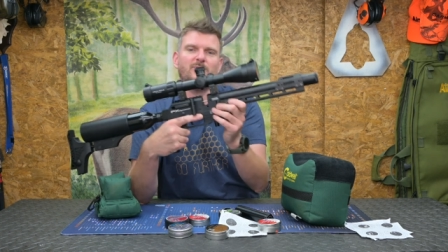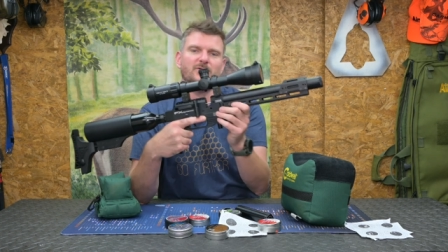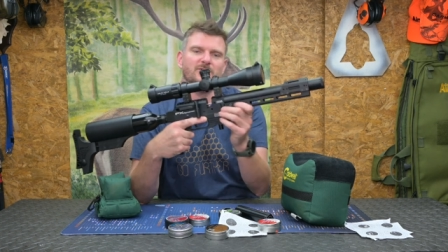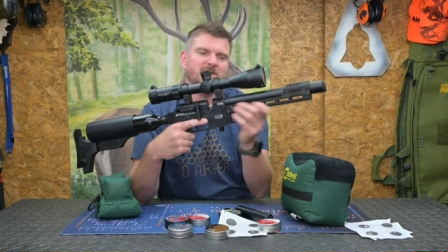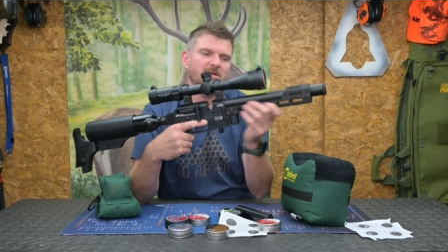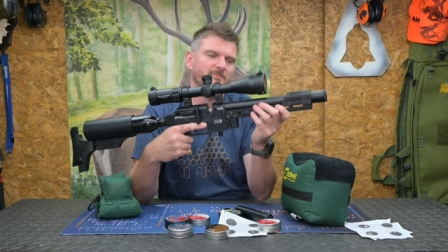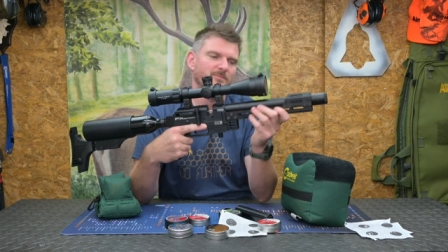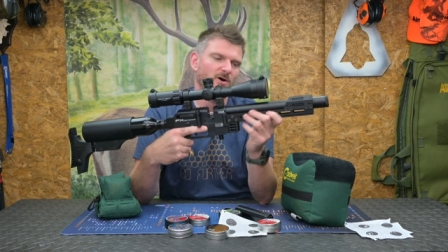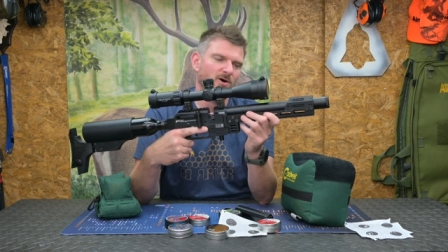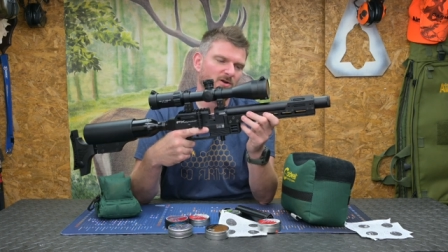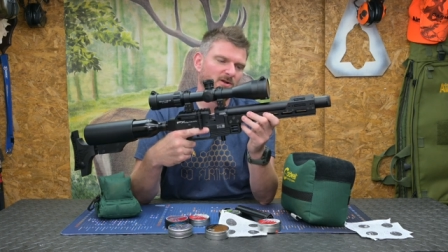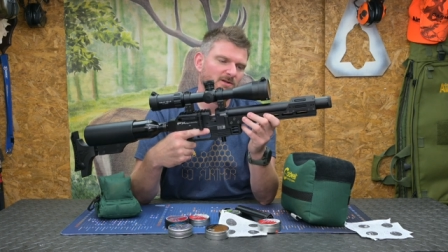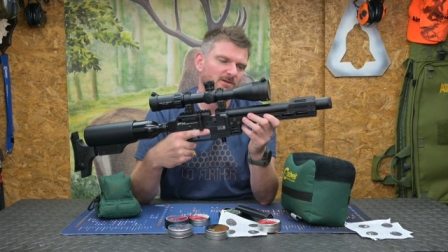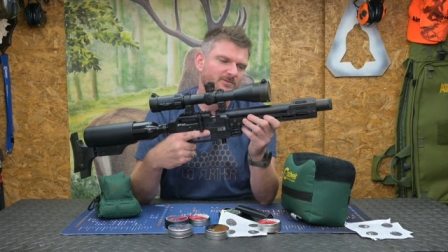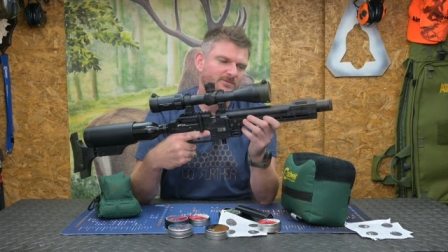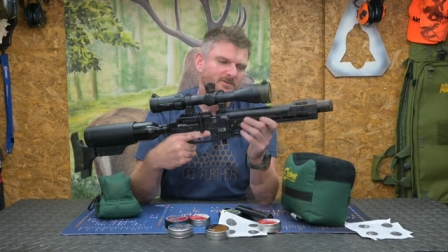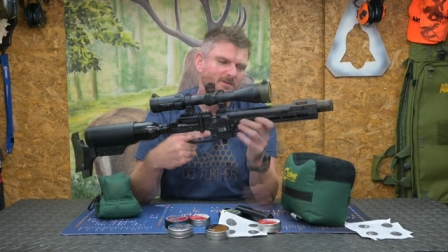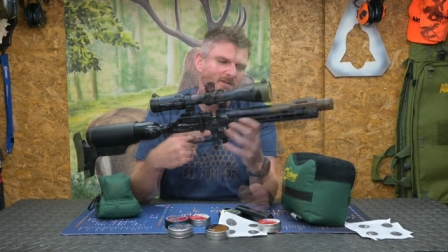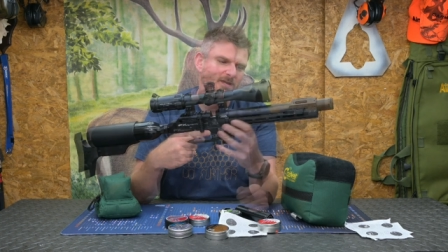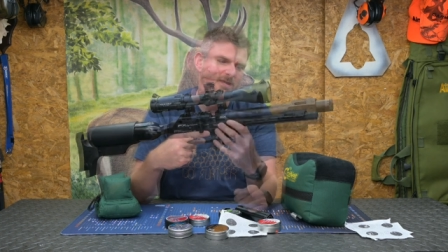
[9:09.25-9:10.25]
buddy bottle
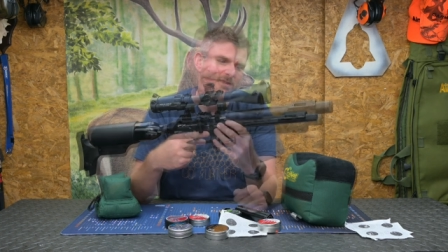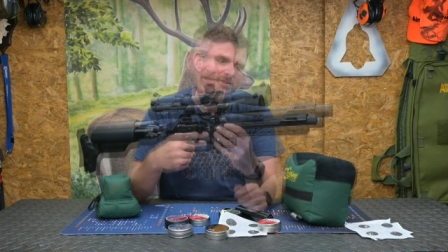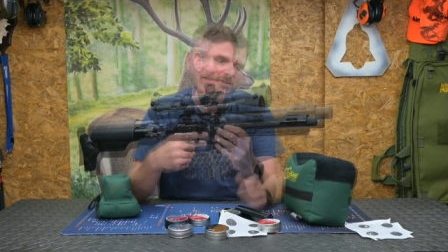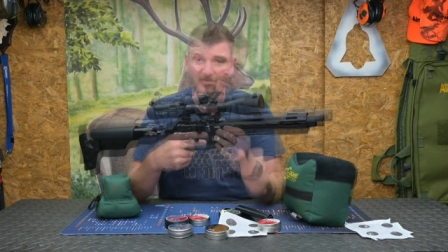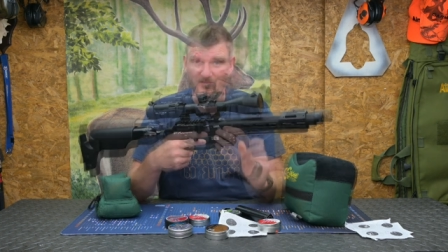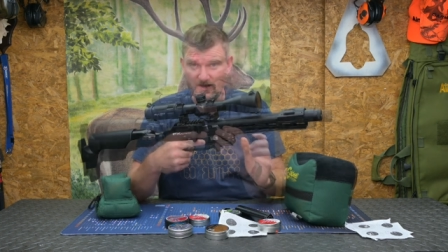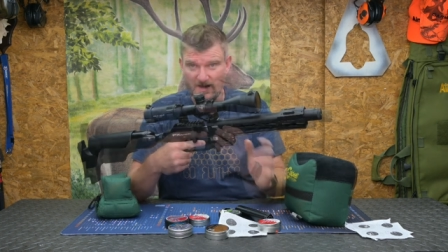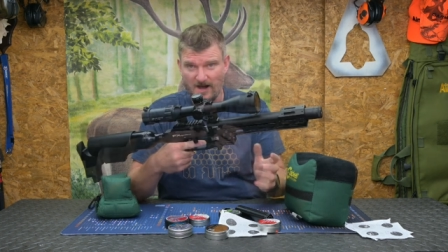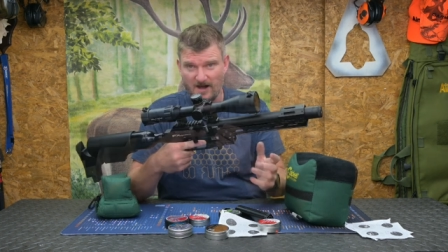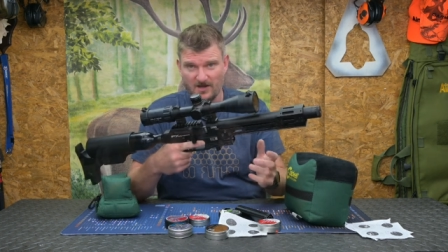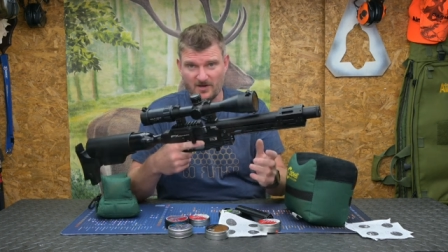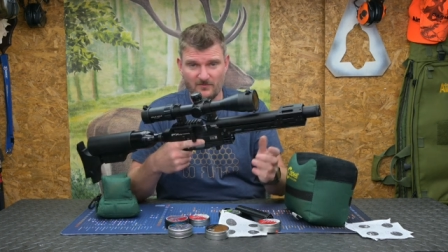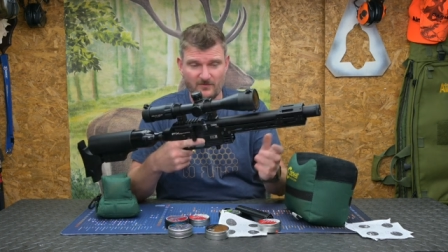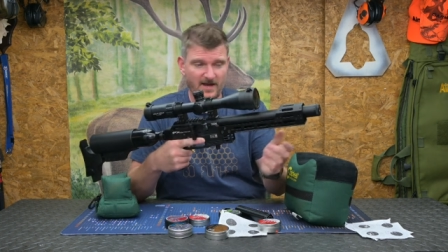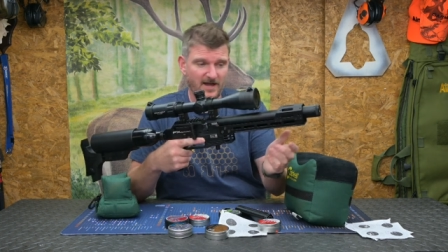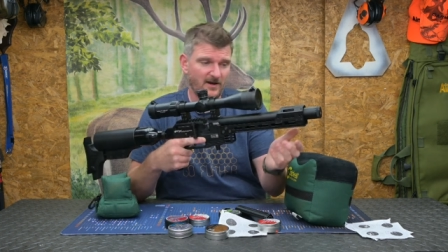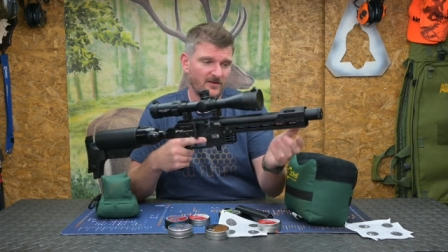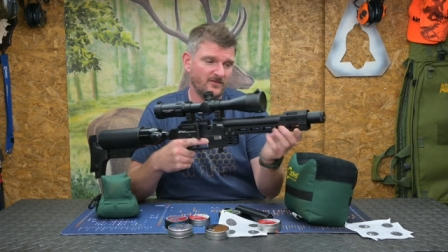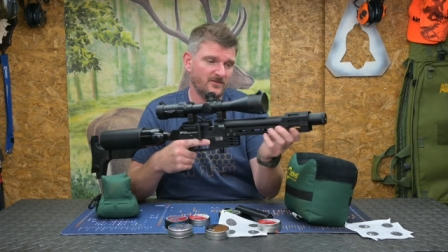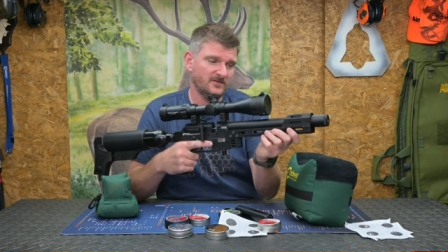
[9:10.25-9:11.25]
underneath. The Arca
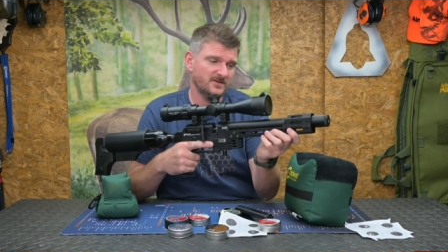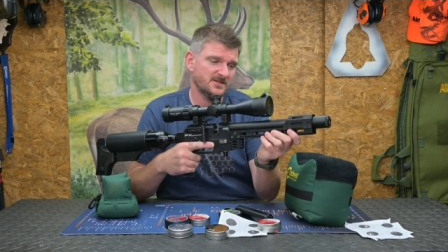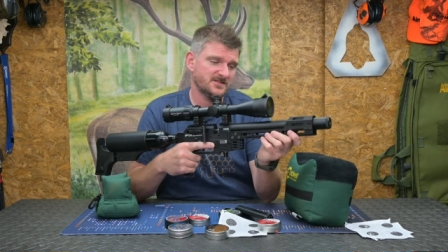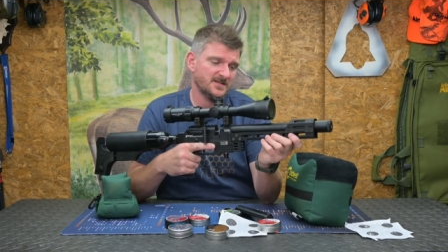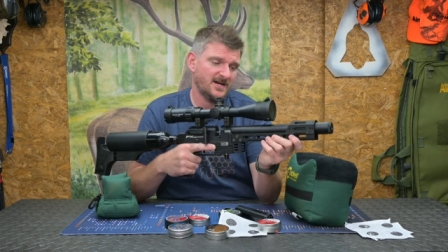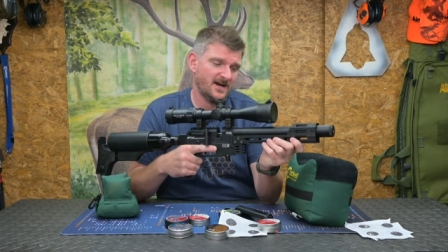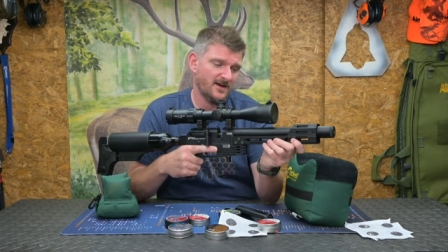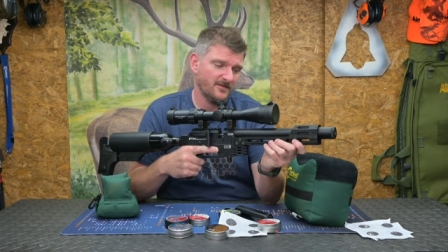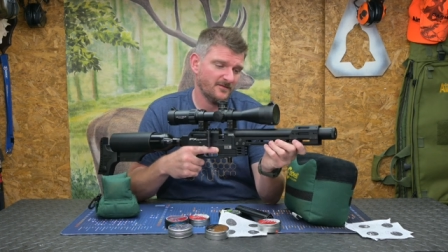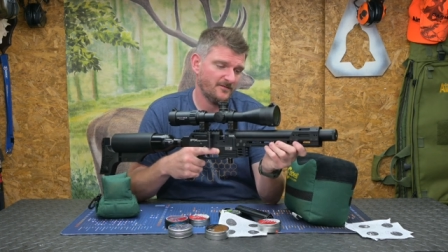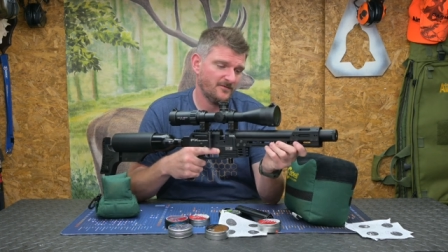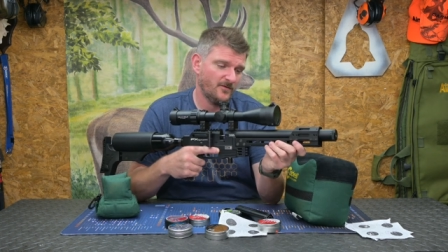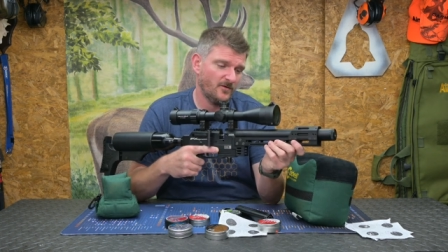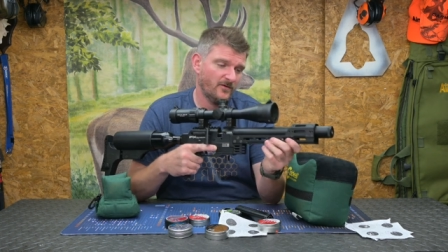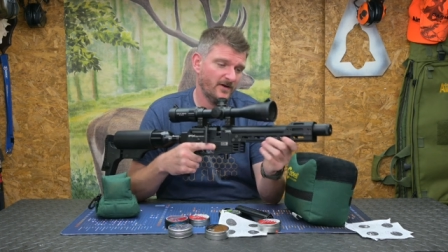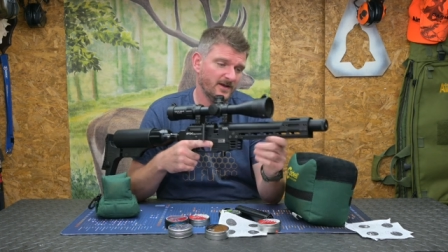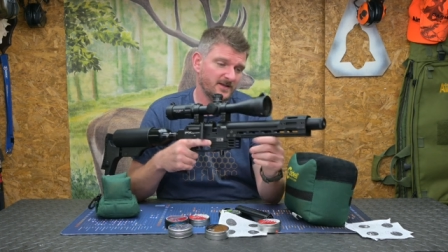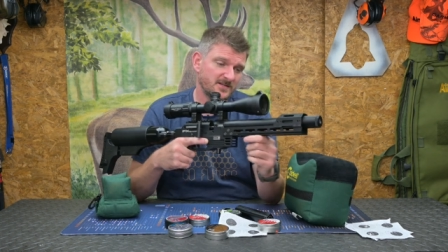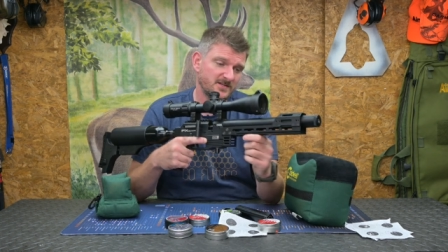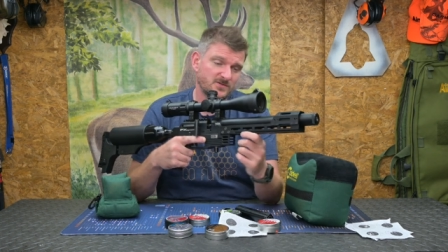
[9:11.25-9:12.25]
rail on the underside of the forend,